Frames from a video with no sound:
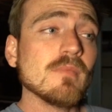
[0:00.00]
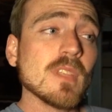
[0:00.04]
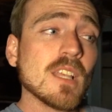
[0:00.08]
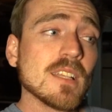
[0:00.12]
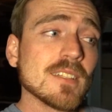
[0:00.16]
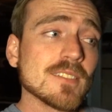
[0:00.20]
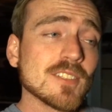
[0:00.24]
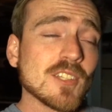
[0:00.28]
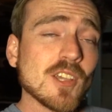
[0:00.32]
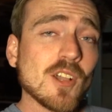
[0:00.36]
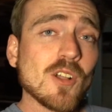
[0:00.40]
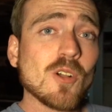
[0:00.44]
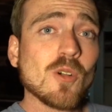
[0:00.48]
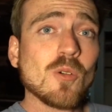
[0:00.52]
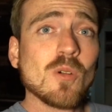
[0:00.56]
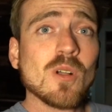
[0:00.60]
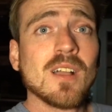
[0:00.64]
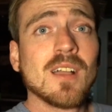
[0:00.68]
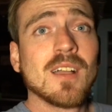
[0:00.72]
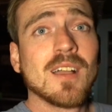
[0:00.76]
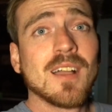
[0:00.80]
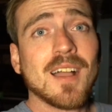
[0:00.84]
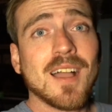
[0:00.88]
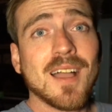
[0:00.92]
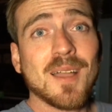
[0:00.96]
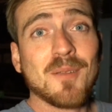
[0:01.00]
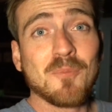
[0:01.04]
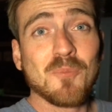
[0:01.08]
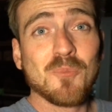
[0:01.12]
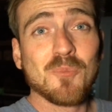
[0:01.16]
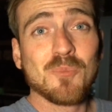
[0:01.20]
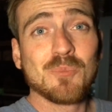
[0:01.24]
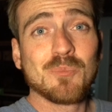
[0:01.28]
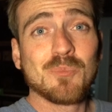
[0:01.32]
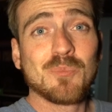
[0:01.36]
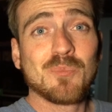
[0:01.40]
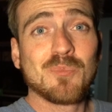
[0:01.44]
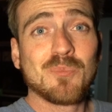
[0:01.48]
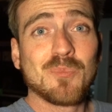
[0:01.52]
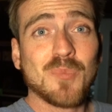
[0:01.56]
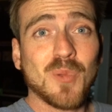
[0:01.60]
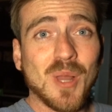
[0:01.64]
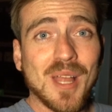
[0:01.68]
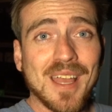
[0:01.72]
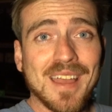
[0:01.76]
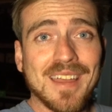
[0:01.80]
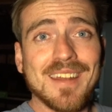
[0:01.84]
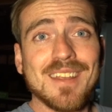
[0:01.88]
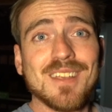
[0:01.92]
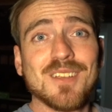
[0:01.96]
So I'm
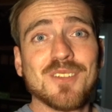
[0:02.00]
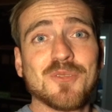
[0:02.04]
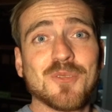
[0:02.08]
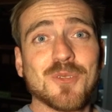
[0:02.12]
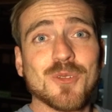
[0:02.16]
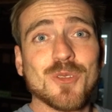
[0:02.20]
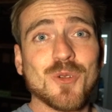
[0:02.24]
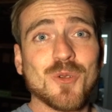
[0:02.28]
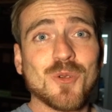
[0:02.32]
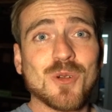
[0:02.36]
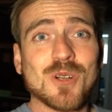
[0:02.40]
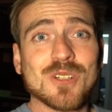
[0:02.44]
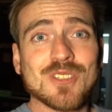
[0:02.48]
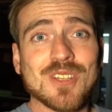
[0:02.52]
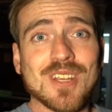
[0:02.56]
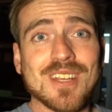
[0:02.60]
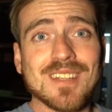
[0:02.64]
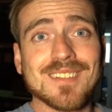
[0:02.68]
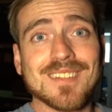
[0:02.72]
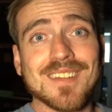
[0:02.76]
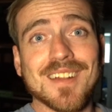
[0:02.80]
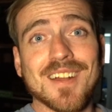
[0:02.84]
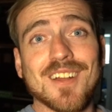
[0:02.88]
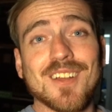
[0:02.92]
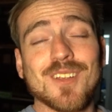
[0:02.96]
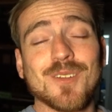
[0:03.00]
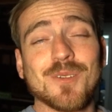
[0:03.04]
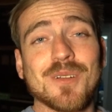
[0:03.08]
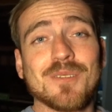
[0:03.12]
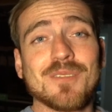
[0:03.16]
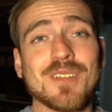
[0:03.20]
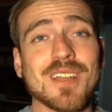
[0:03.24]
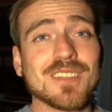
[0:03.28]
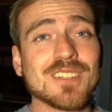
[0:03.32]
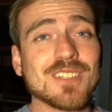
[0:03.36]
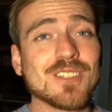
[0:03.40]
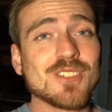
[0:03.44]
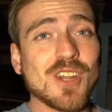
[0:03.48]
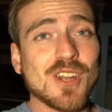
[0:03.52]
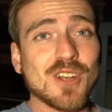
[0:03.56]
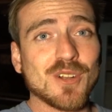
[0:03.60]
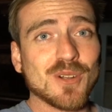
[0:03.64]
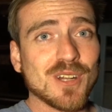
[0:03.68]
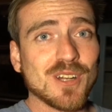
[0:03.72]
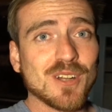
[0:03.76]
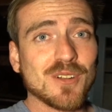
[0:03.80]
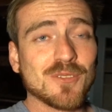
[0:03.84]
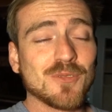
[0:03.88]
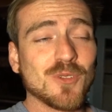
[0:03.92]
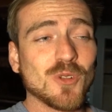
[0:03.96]
planning for the worst case scenario. I've got the
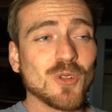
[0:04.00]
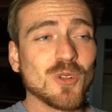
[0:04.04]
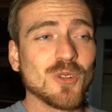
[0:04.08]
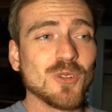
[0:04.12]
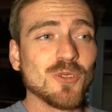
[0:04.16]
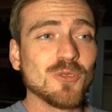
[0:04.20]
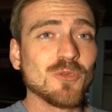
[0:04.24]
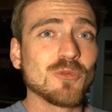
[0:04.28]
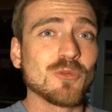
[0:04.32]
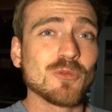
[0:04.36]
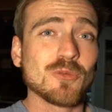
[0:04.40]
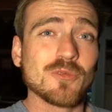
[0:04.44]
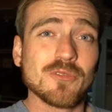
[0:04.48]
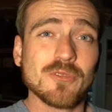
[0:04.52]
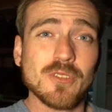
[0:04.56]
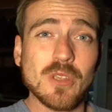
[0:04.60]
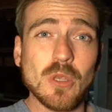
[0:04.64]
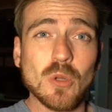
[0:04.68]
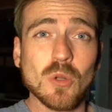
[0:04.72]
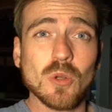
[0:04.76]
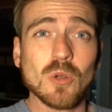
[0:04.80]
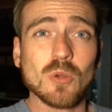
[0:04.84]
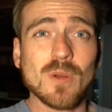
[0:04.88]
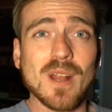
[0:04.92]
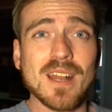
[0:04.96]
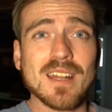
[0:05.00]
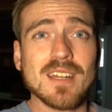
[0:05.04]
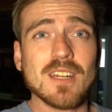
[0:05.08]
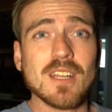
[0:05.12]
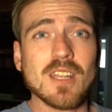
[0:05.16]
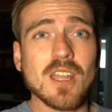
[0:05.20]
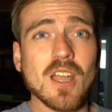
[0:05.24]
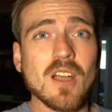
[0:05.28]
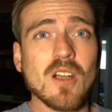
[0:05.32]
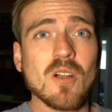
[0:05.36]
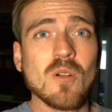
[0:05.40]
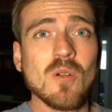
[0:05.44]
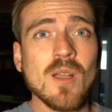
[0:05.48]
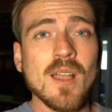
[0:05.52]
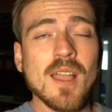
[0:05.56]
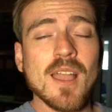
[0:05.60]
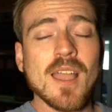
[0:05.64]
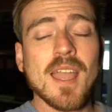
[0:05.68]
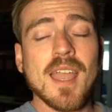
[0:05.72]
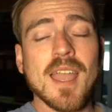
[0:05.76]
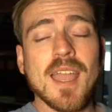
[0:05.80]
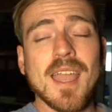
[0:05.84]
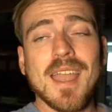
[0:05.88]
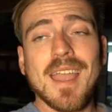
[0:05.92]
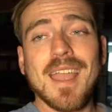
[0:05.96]
generator full of fuel ready to go,
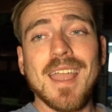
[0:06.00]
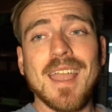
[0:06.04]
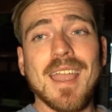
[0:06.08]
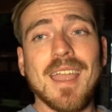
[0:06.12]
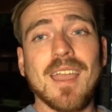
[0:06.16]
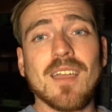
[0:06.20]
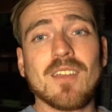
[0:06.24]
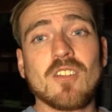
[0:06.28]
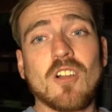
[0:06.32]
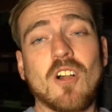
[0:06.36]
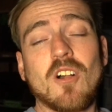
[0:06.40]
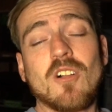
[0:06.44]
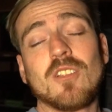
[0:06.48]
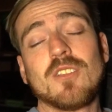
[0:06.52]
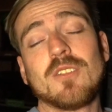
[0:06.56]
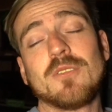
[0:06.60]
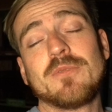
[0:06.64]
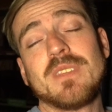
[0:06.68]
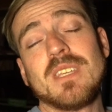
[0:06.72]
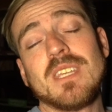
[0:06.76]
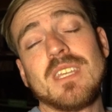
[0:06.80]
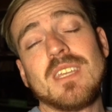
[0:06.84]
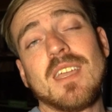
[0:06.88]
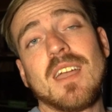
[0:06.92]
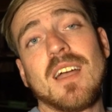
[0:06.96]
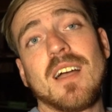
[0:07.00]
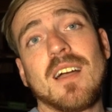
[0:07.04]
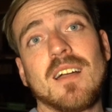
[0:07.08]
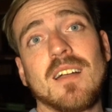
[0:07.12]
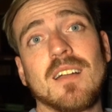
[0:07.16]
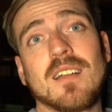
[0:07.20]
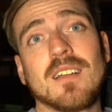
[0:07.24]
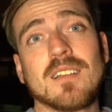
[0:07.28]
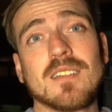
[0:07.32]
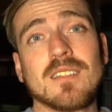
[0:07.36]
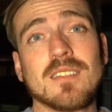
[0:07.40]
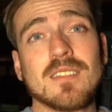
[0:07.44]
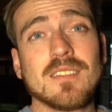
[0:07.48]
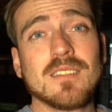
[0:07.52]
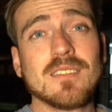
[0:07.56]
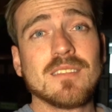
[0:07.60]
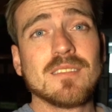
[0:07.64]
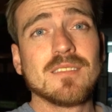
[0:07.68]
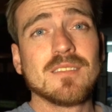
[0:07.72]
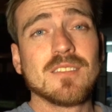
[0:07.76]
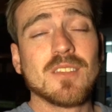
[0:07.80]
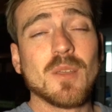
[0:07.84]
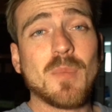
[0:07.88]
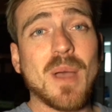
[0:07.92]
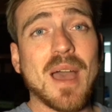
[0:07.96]
and all of the
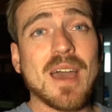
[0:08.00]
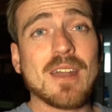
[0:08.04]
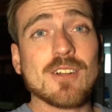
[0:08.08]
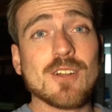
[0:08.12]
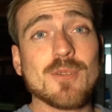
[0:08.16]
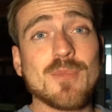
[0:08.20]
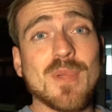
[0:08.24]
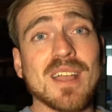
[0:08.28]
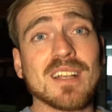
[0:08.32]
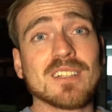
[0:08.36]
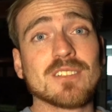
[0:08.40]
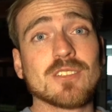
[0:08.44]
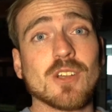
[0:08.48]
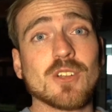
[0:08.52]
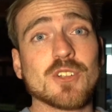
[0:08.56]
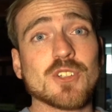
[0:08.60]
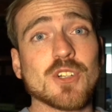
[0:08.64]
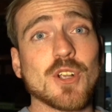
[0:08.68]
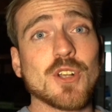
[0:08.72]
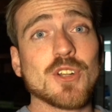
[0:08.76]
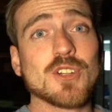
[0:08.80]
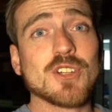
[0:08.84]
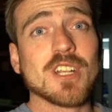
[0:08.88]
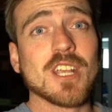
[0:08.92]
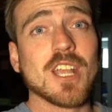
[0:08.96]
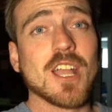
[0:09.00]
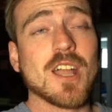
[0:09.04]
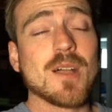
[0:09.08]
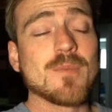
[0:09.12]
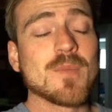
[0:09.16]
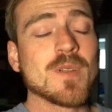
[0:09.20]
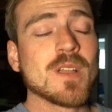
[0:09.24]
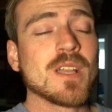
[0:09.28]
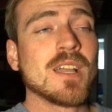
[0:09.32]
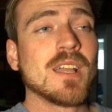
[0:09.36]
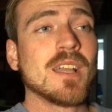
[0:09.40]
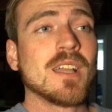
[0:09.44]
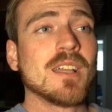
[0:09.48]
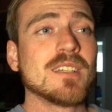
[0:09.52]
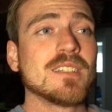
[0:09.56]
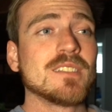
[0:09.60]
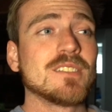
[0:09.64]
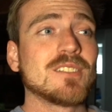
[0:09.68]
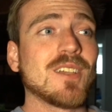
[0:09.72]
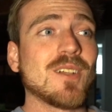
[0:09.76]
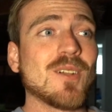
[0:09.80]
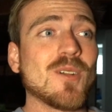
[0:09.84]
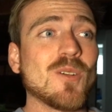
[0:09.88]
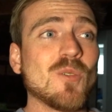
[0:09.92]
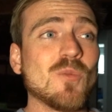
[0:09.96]
battery banks all charging up.
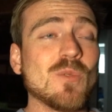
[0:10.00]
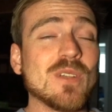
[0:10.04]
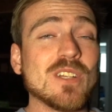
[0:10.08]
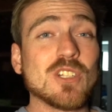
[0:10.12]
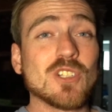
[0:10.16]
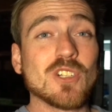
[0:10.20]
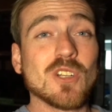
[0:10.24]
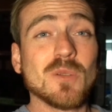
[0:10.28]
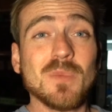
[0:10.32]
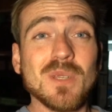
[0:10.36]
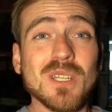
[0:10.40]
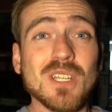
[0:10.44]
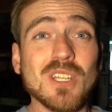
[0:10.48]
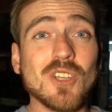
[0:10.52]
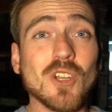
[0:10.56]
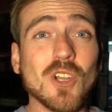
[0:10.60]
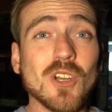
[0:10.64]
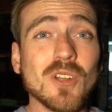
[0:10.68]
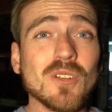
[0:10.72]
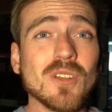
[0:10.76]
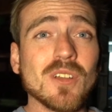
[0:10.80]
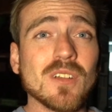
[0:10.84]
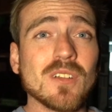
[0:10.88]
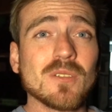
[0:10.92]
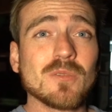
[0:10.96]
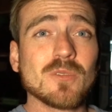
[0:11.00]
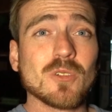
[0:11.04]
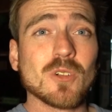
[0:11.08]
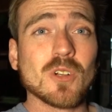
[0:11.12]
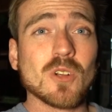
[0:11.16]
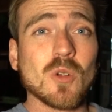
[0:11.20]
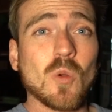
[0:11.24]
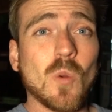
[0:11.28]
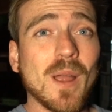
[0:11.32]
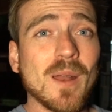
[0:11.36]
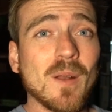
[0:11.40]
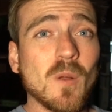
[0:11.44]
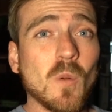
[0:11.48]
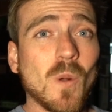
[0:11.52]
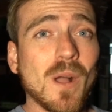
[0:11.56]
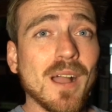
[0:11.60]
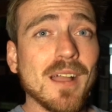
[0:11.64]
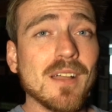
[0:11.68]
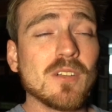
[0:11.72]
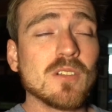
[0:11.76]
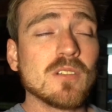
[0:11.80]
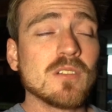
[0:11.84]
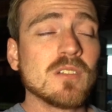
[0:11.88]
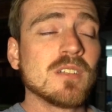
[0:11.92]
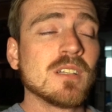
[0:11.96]
So we should be good for quite a
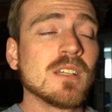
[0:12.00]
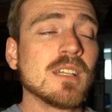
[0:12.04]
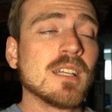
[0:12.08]
while.